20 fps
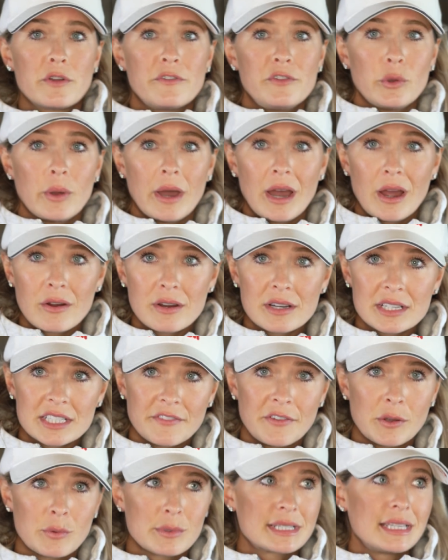a few hours
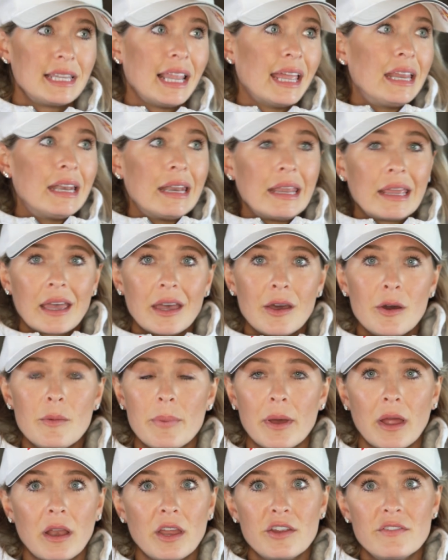if it was lightning out,
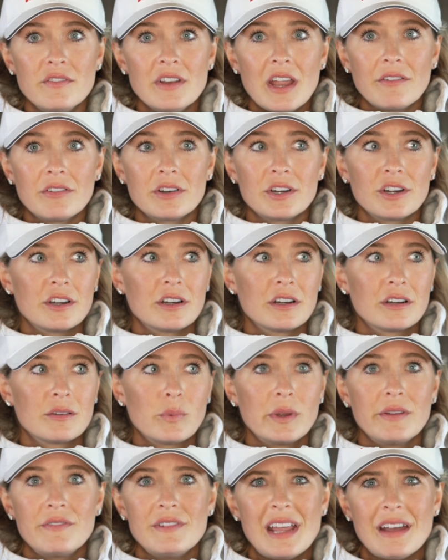but we've never
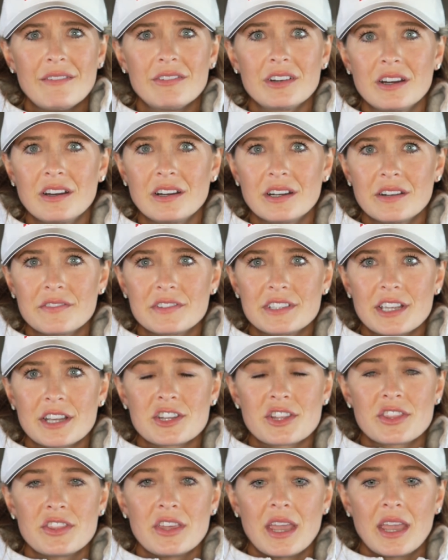heard of such
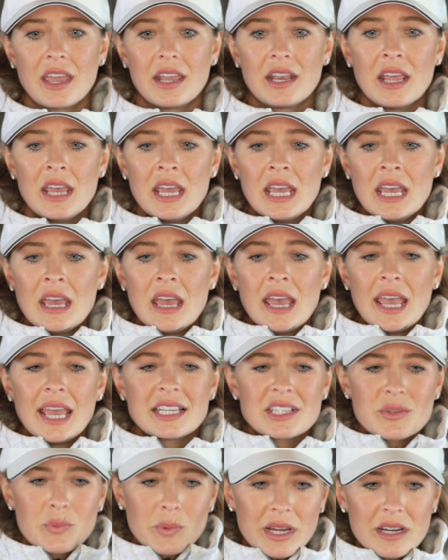a thing. And
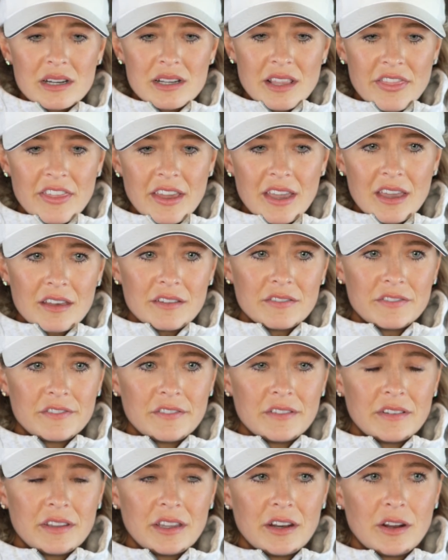it's weird to think of,
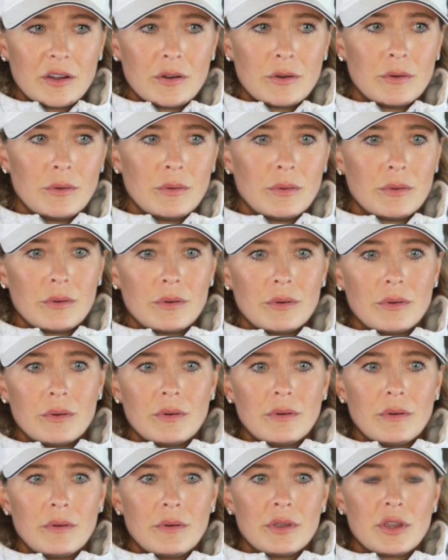
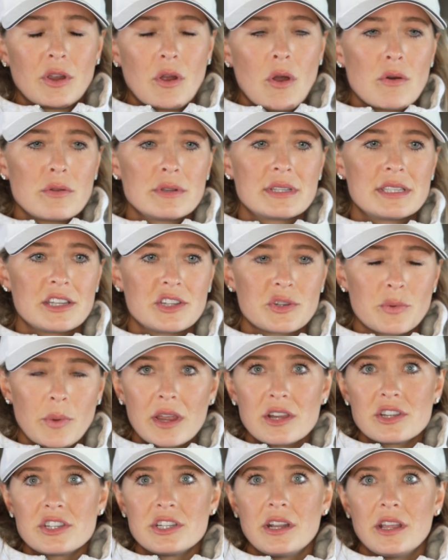your own
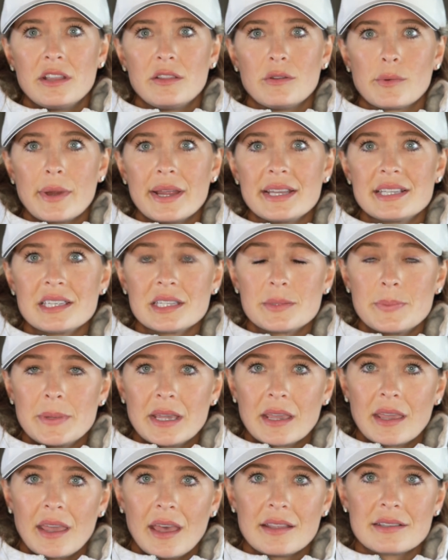situation and the races
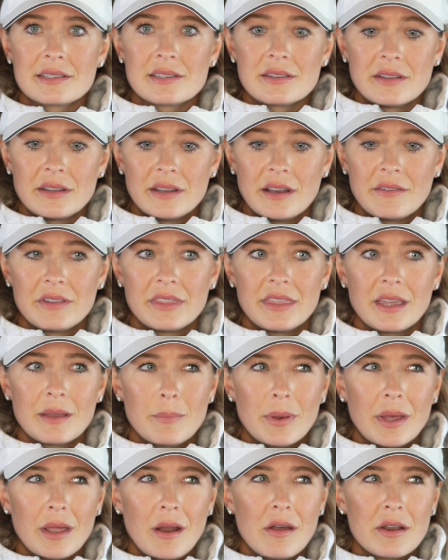being canceled and everything,
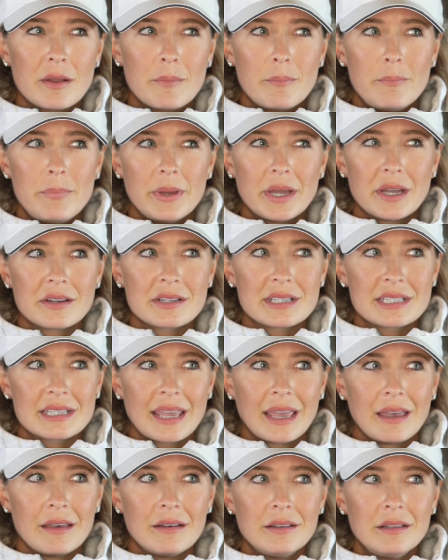but on a bigger
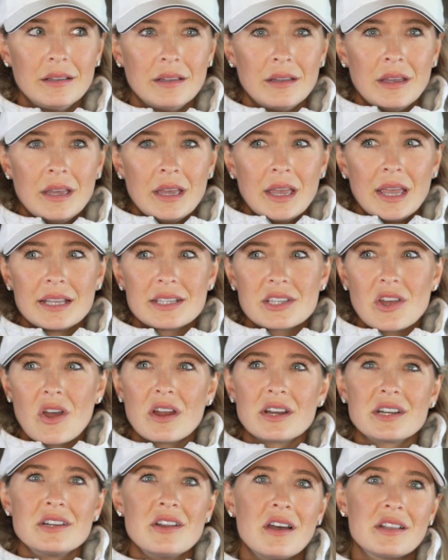scale, it's
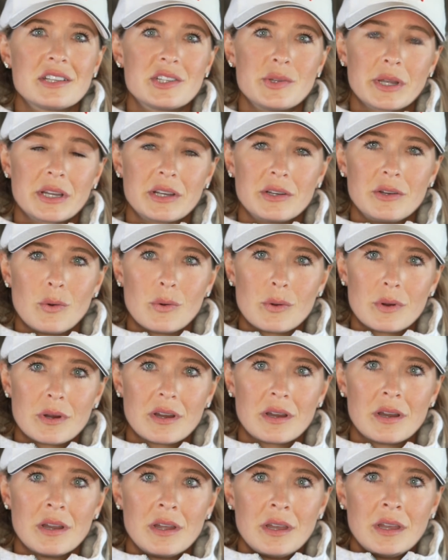hard not to
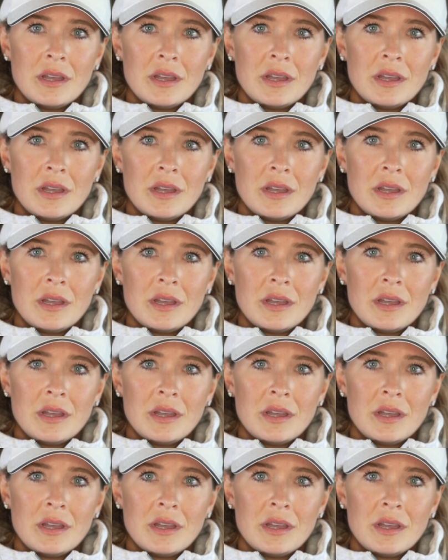ignore,